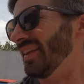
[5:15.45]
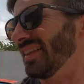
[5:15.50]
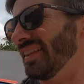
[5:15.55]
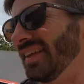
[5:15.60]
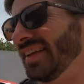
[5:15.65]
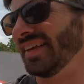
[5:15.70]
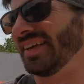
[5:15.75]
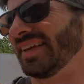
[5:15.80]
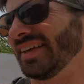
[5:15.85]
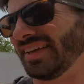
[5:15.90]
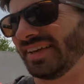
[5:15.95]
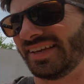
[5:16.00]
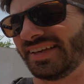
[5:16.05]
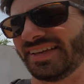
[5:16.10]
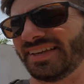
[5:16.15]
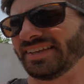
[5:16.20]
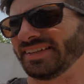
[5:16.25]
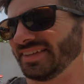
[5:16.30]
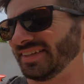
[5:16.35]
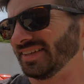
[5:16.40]

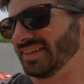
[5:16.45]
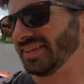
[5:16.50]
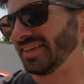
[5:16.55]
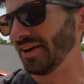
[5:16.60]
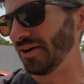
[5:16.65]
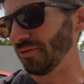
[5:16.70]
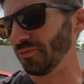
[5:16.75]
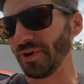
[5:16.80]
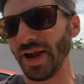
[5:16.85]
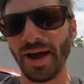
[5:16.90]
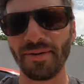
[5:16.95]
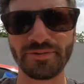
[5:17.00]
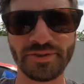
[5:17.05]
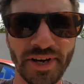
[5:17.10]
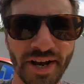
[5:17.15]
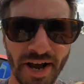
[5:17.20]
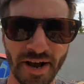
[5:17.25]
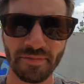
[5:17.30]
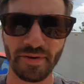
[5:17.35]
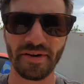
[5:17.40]
The, you know, wrap
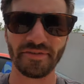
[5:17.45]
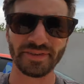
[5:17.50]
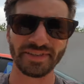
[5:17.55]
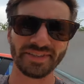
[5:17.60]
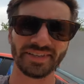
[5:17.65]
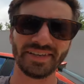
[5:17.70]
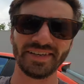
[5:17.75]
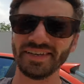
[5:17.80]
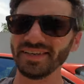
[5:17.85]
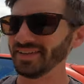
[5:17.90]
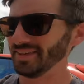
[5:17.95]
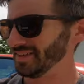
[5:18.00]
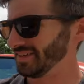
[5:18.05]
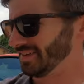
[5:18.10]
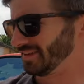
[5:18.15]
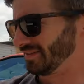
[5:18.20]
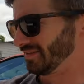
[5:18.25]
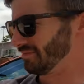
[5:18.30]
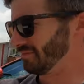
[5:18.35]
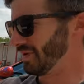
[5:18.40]
job obviously
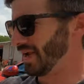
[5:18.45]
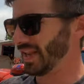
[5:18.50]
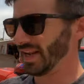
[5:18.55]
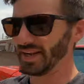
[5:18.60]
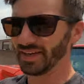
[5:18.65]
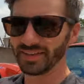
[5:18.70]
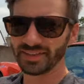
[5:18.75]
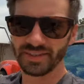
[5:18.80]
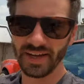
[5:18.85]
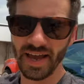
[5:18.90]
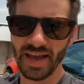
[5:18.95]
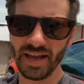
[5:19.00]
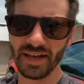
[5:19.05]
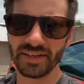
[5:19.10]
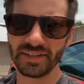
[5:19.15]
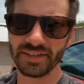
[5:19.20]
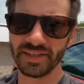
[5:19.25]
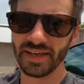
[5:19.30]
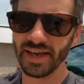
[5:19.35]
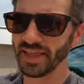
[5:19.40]
made it tie
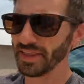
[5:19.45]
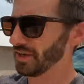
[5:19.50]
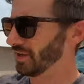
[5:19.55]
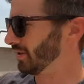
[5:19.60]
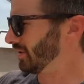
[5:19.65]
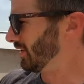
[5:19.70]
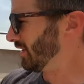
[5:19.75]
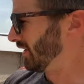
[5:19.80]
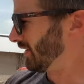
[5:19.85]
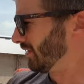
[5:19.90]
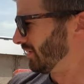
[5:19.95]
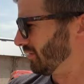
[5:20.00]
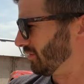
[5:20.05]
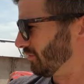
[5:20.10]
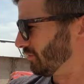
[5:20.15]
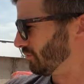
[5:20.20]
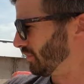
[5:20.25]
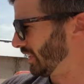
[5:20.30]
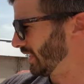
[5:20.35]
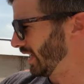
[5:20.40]
on together.
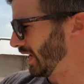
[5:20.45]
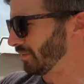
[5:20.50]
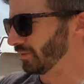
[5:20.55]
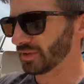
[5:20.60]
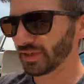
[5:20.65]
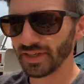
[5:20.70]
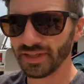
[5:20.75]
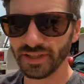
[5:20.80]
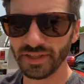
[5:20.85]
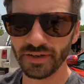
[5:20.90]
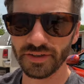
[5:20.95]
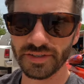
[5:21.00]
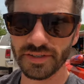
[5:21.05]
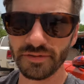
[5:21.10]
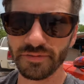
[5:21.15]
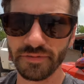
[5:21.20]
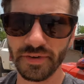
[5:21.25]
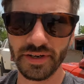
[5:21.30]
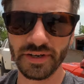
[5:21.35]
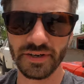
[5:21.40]
Being able to clearance
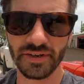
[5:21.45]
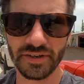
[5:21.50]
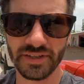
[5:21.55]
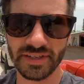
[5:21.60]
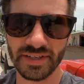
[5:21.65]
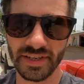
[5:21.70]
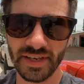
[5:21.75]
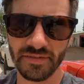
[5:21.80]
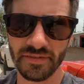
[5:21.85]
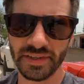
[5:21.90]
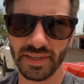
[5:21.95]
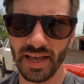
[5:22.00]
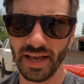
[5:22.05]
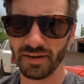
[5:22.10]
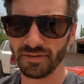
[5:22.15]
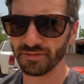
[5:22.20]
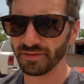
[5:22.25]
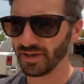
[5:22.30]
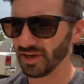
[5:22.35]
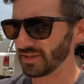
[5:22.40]
the fenders and give it
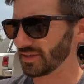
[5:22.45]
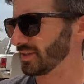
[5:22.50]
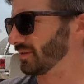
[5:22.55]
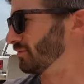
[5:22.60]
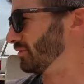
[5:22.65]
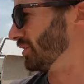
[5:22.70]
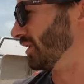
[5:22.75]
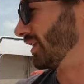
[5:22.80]
that custom